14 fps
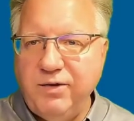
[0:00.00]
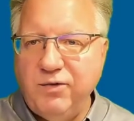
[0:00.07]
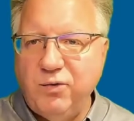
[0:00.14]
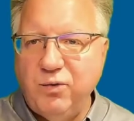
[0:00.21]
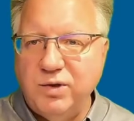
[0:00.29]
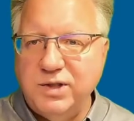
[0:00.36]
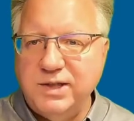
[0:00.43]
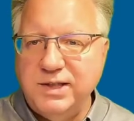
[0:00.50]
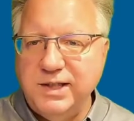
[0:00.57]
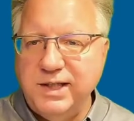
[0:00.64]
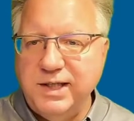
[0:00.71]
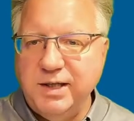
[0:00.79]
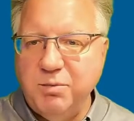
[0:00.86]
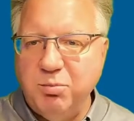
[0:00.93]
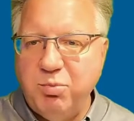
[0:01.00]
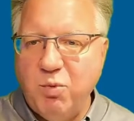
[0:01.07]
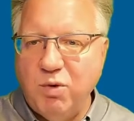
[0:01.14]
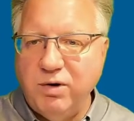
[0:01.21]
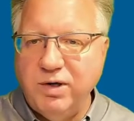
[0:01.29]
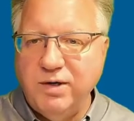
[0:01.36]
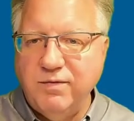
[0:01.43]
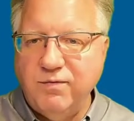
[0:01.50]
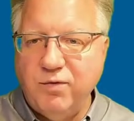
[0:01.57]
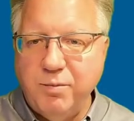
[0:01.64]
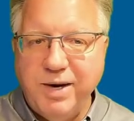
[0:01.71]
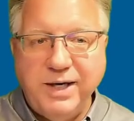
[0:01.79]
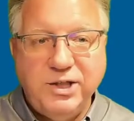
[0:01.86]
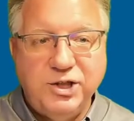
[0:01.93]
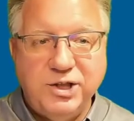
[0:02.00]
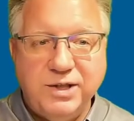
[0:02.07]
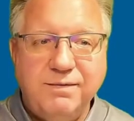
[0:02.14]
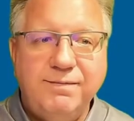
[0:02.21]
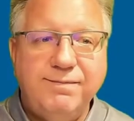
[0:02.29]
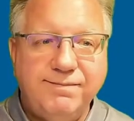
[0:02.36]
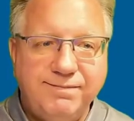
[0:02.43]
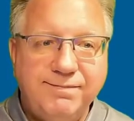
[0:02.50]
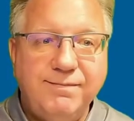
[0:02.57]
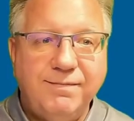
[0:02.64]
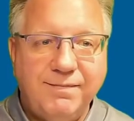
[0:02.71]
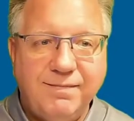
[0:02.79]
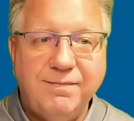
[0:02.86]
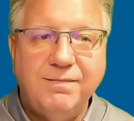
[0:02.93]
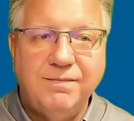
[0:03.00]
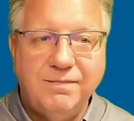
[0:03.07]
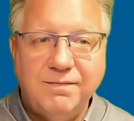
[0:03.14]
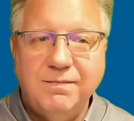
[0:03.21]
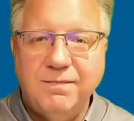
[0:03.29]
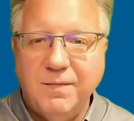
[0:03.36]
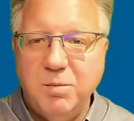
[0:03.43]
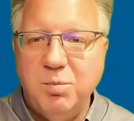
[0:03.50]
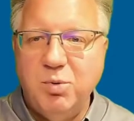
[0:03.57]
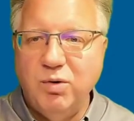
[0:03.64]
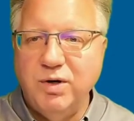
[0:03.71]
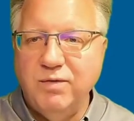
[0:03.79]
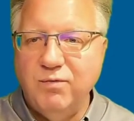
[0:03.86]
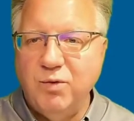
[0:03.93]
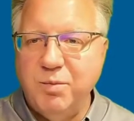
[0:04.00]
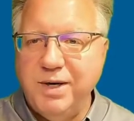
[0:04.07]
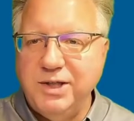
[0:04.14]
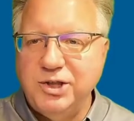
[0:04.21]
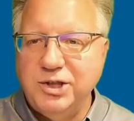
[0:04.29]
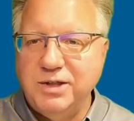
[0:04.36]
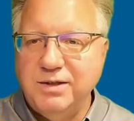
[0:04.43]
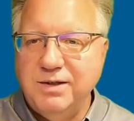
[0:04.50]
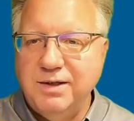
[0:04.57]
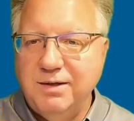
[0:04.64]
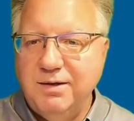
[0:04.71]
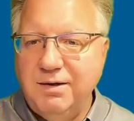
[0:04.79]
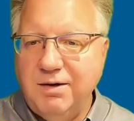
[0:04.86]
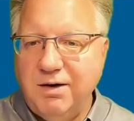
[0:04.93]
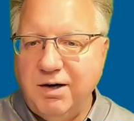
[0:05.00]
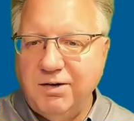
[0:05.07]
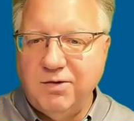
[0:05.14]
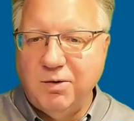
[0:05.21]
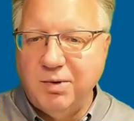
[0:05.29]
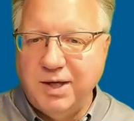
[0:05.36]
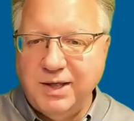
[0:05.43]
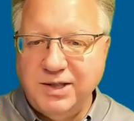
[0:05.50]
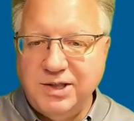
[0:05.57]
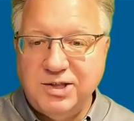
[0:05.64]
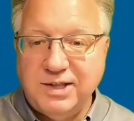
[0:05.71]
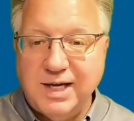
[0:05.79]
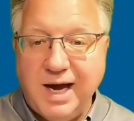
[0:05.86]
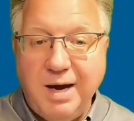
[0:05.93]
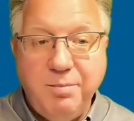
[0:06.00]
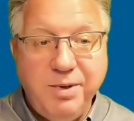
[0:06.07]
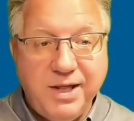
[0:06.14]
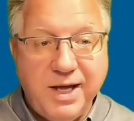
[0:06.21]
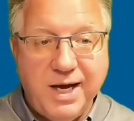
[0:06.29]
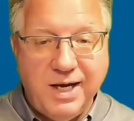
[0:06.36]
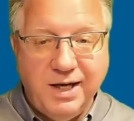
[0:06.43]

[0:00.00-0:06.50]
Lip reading: of see important information. All right, so I'm going to just copy that.